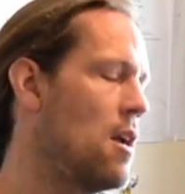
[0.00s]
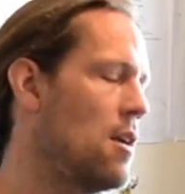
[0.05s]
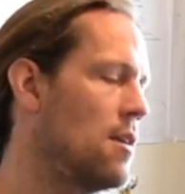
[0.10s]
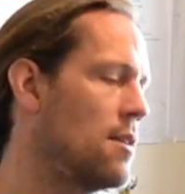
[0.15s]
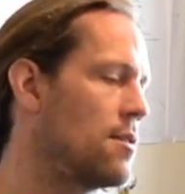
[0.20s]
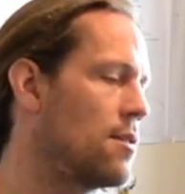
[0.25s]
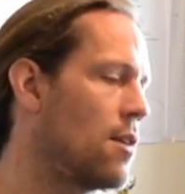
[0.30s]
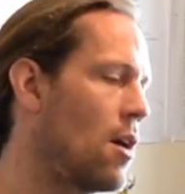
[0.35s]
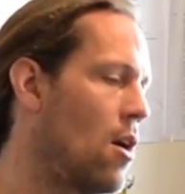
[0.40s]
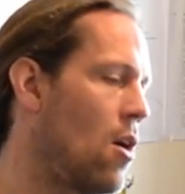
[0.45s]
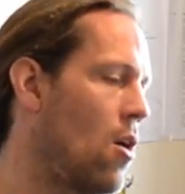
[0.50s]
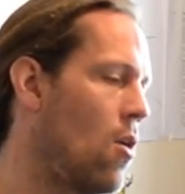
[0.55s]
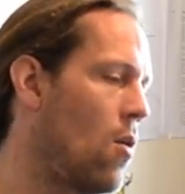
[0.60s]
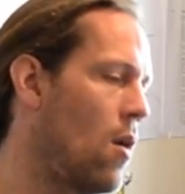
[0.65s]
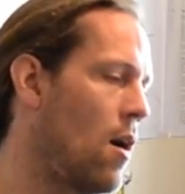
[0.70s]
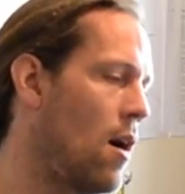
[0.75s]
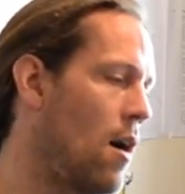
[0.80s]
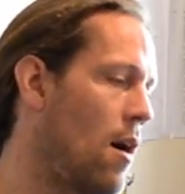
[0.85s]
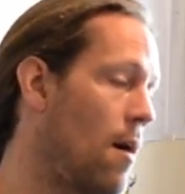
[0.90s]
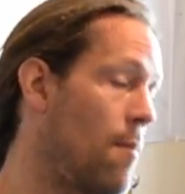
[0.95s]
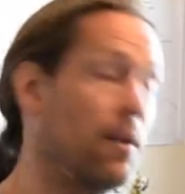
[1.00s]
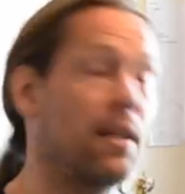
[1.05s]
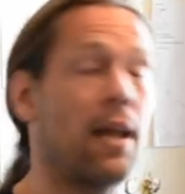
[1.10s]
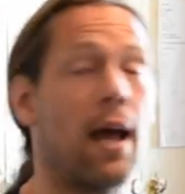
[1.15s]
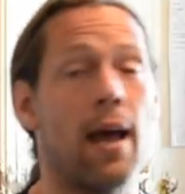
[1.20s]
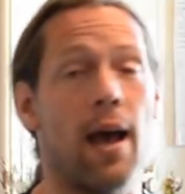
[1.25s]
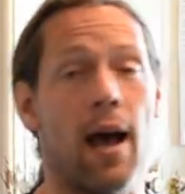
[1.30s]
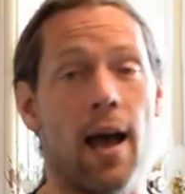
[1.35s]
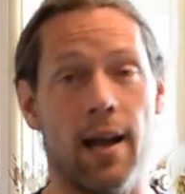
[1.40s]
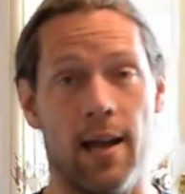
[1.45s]
So, uh, but
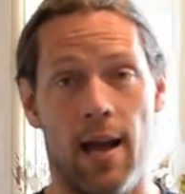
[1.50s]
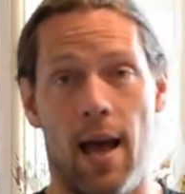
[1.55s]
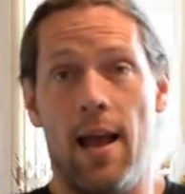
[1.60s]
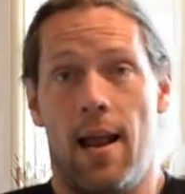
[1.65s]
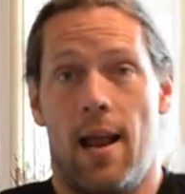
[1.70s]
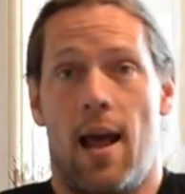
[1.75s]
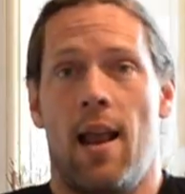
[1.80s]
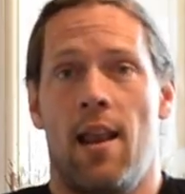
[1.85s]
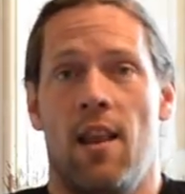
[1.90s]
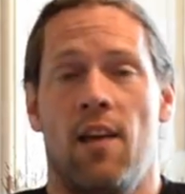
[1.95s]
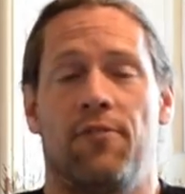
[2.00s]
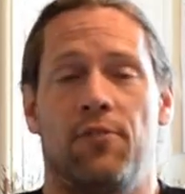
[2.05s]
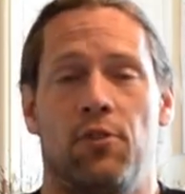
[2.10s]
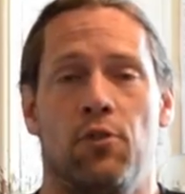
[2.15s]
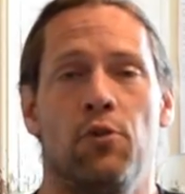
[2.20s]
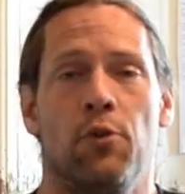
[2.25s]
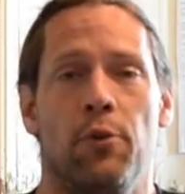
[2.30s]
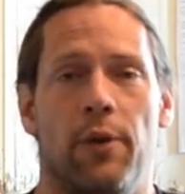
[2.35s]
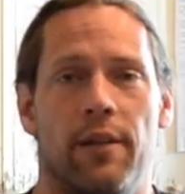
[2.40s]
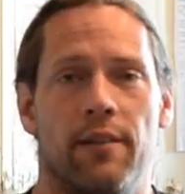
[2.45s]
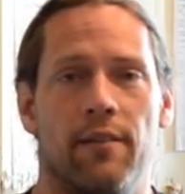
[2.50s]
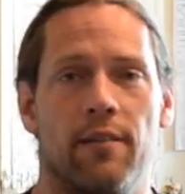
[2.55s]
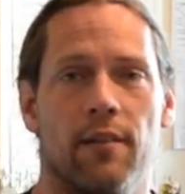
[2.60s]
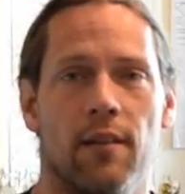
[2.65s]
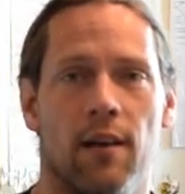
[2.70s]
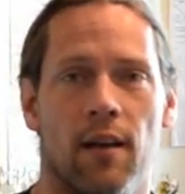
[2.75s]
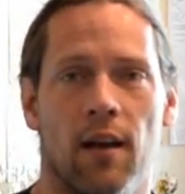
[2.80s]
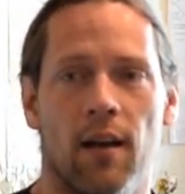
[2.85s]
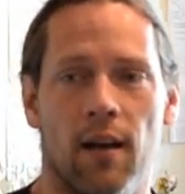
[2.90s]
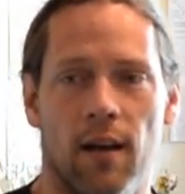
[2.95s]
I, I, I love to do it,
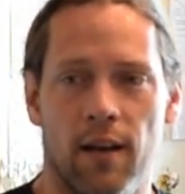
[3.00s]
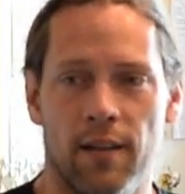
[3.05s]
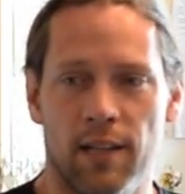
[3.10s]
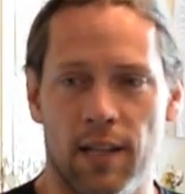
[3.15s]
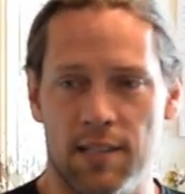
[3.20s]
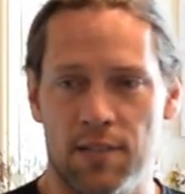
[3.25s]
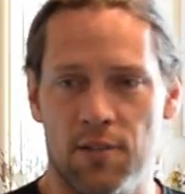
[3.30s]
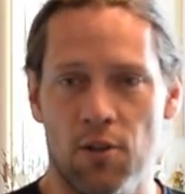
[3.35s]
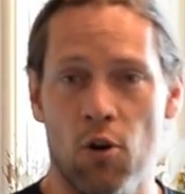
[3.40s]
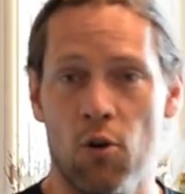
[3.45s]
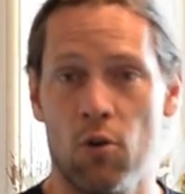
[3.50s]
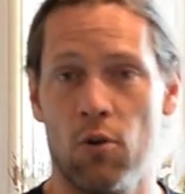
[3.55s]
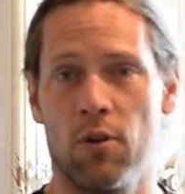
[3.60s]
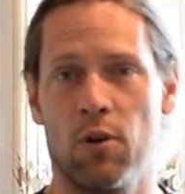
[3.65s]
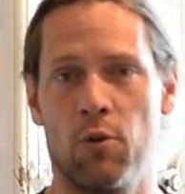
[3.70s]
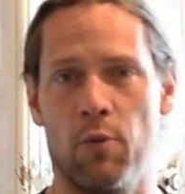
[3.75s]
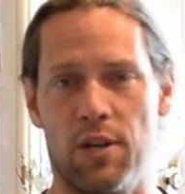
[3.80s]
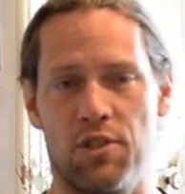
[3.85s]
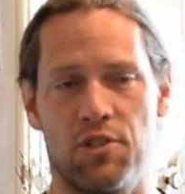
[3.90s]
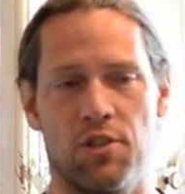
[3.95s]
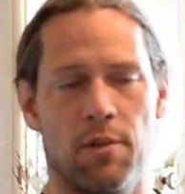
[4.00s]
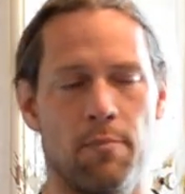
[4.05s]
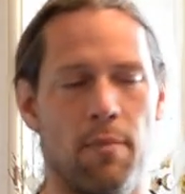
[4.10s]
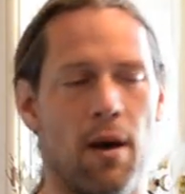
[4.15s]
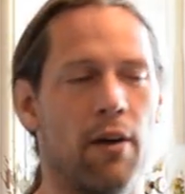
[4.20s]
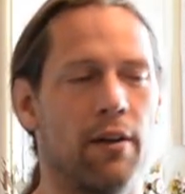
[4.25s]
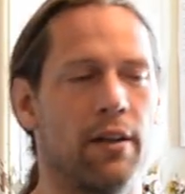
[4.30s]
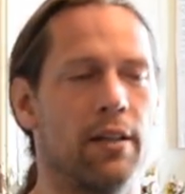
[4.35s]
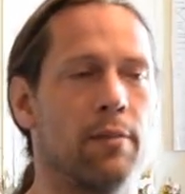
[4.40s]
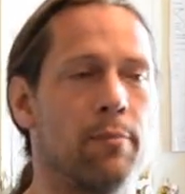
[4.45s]
uh, that's no question
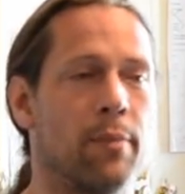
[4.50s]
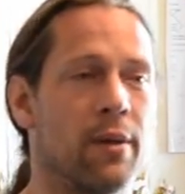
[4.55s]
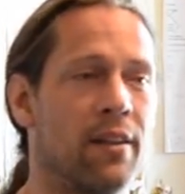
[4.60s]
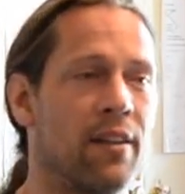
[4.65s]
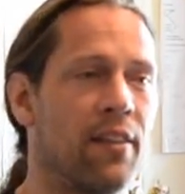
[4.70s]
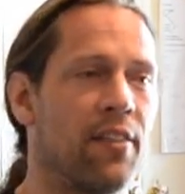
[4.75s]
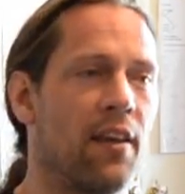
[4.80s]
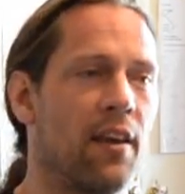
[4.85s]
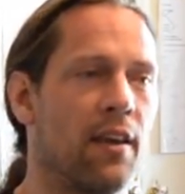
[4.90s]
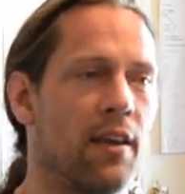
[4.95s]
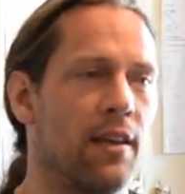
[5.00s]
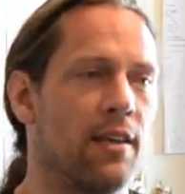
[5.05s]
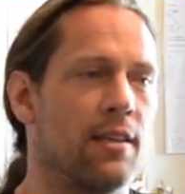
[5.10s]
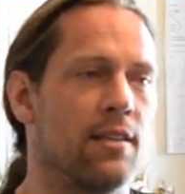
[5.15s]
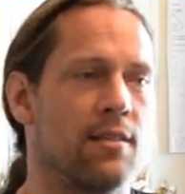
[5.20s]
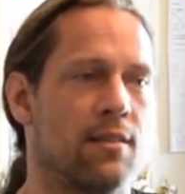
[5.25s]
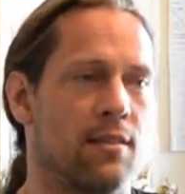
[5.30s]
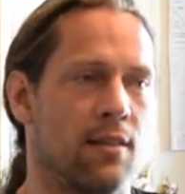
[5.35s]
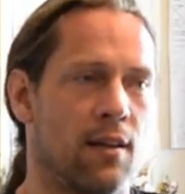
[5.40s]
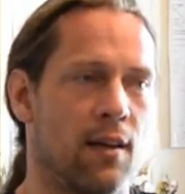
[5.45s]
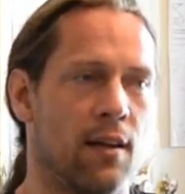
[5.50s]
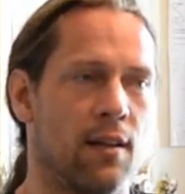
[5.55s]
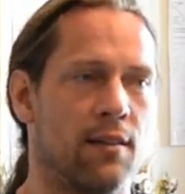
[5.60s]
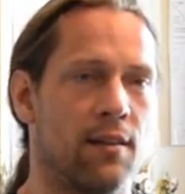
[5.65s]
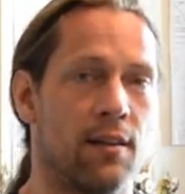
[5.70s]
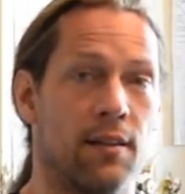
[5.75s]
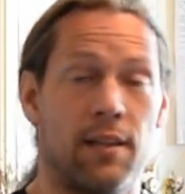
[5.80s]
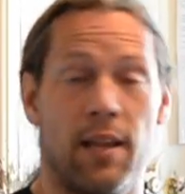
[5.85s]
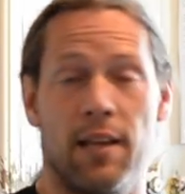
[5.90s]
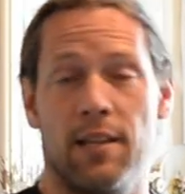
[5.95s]
about it. But the thing is that
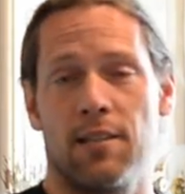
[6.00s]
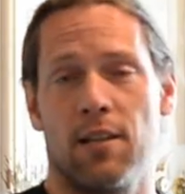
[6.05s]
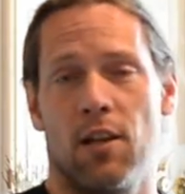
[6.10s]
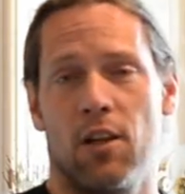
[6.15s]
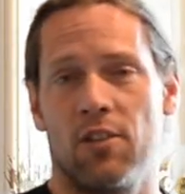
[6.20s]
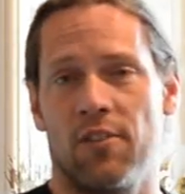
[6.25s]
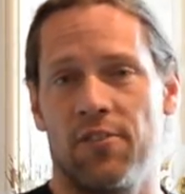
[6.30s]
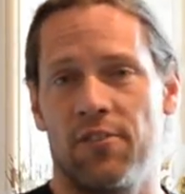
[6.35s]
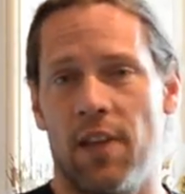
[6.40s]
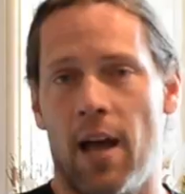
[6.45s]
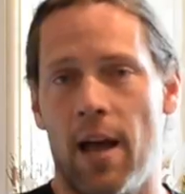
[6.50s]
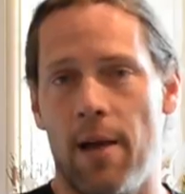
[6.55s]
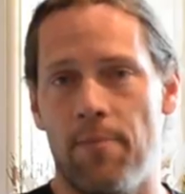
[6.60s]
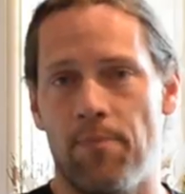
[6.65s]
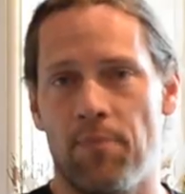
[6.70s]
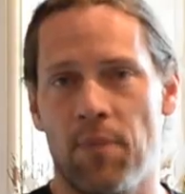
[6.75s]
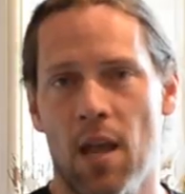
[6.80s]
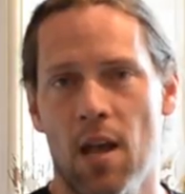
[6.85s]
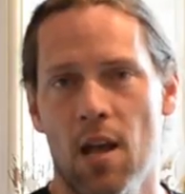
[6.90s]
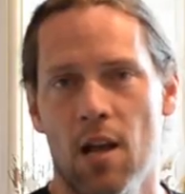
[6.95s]
it takes a lot of time.